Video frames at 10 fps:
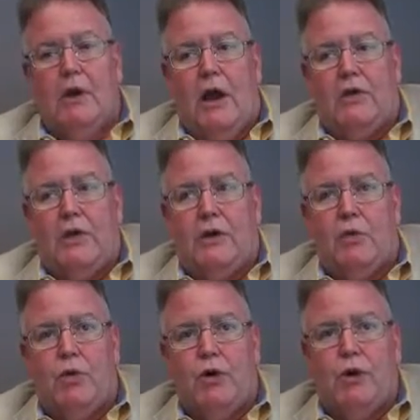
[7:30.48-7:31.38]
I
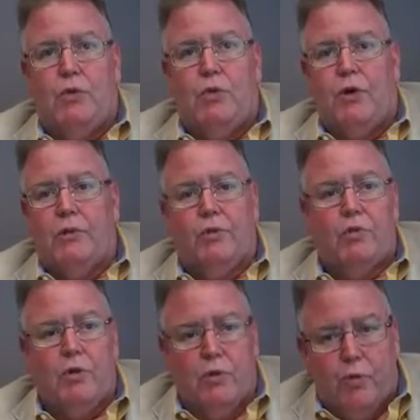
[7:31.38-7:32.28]
think we're
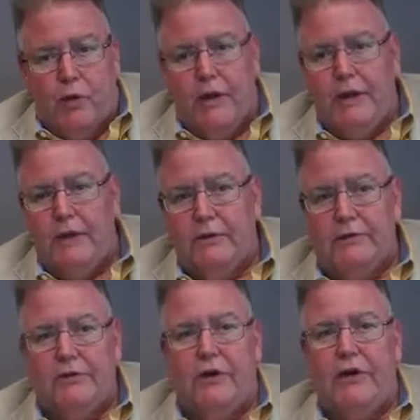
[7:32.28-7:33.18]
really
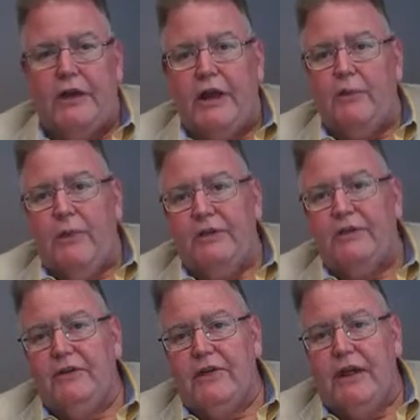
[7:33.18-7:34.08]
starting to get a
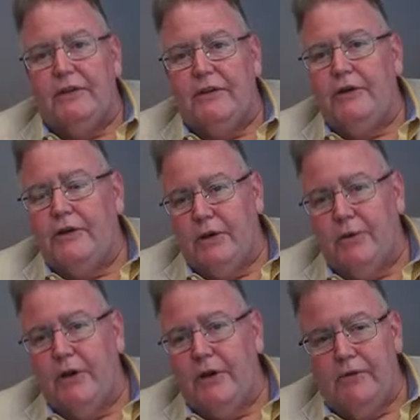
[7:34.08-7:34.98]
message out there. You
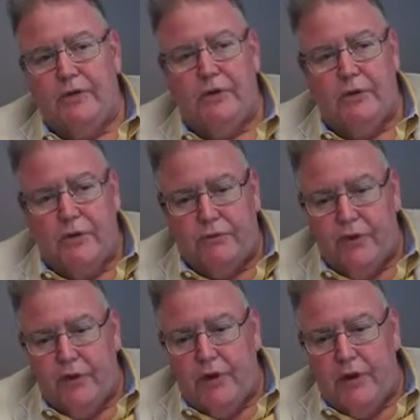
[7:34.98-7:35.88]
know what? If
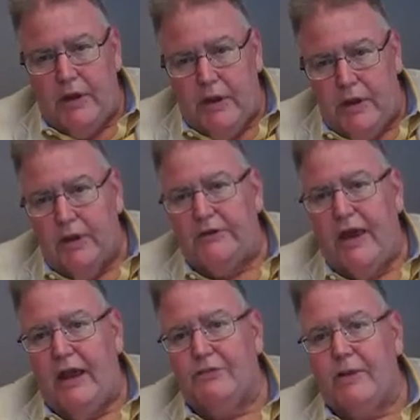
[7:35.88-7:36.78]
you're in a
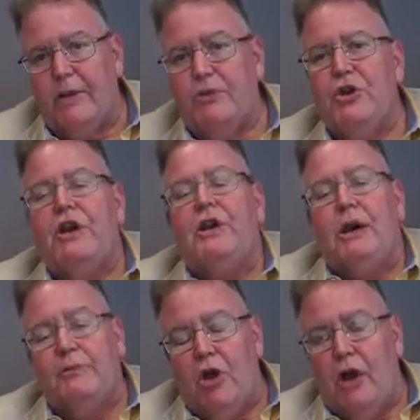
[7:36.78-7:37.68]
tax problem, you need to
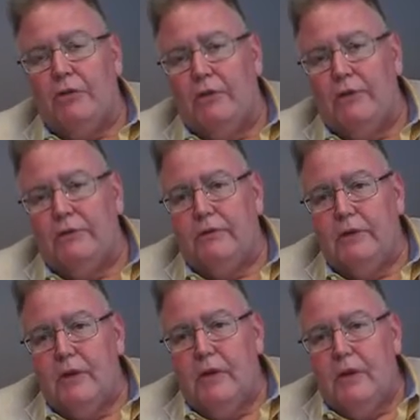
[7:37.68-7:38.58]
come talk to us.
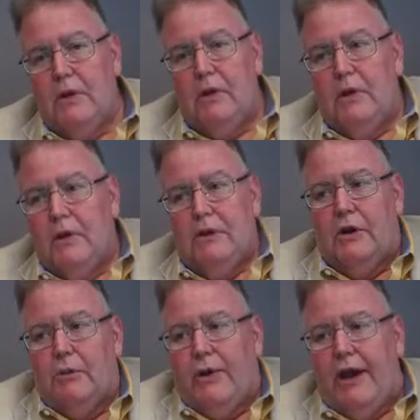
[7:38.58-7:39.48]

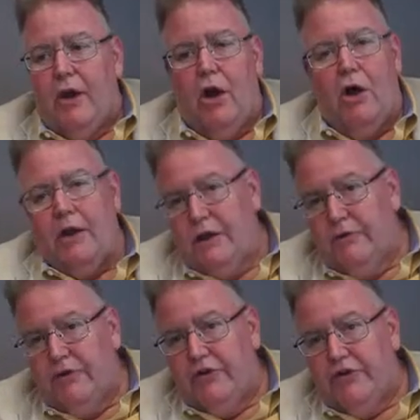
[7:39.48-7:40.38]
You know, by law,
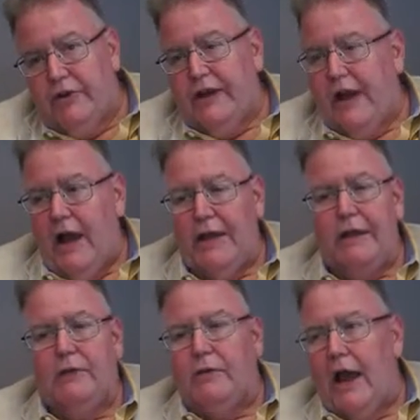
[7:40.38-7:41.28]
individually, I
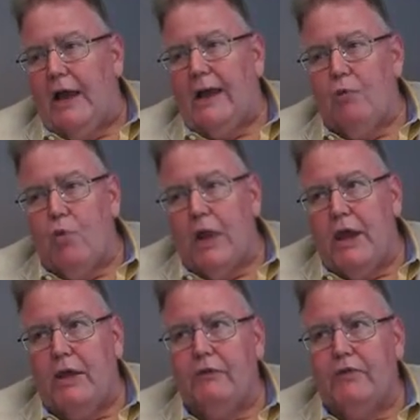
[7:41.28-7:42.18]
can
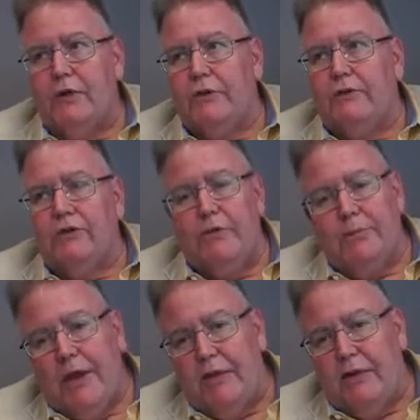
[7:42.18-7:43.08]
waive interest
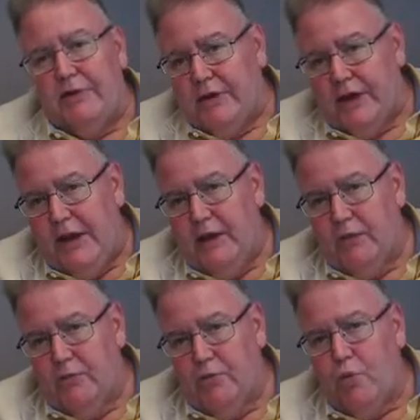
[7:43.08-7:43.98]
and penalties. I
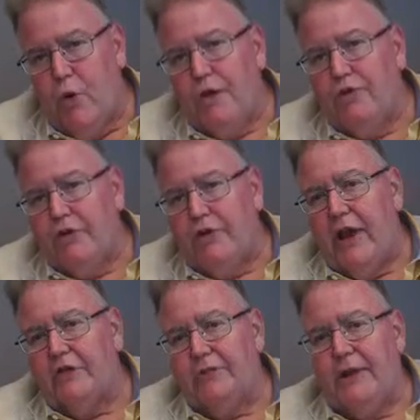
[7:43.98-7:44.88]
can't waive your
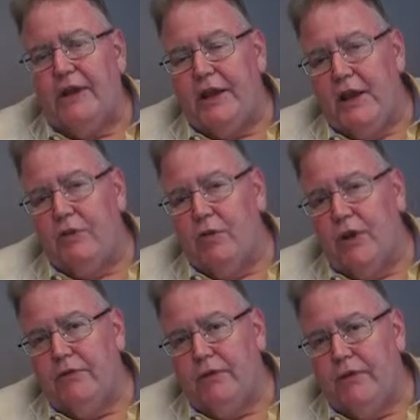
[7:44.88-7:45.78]
tax, but I can
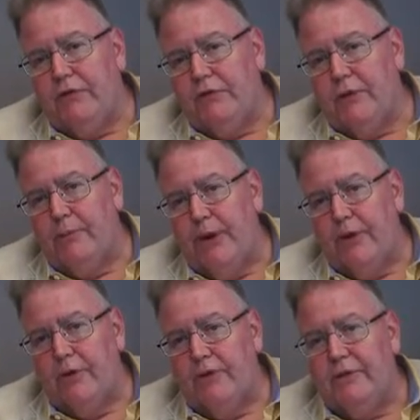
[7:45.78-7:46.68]
waive interest and
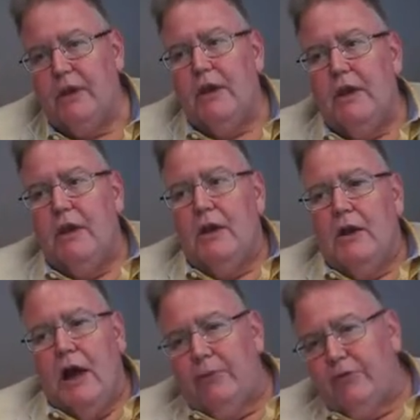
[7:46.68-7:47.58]
penalties
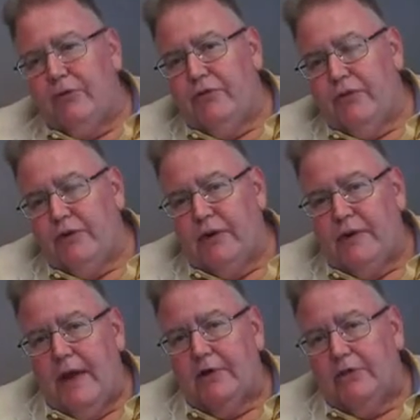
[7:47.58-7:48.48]
up to
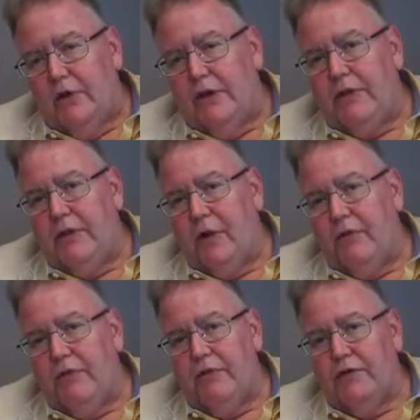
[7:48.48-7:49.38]
$15,000. Anything
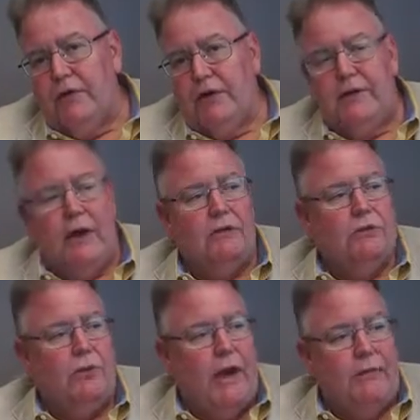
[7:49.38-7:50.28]
over
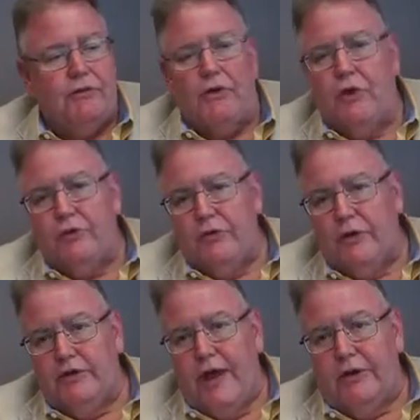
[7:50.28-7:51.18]
$15,000 would have to go to
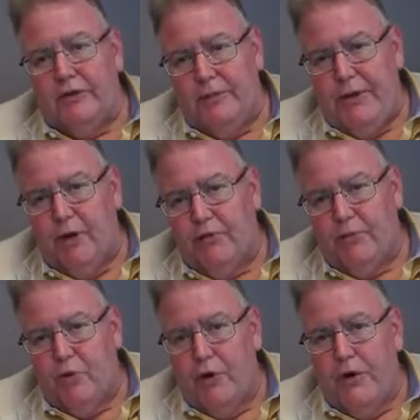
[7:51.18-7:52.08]
the tax
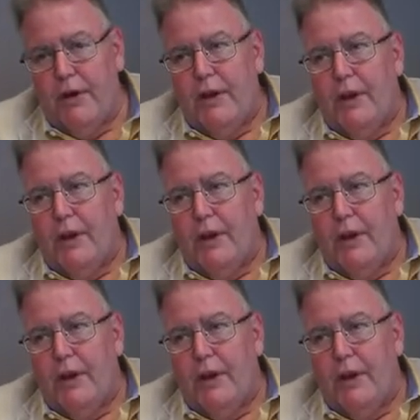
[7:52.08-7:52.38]
appeals board.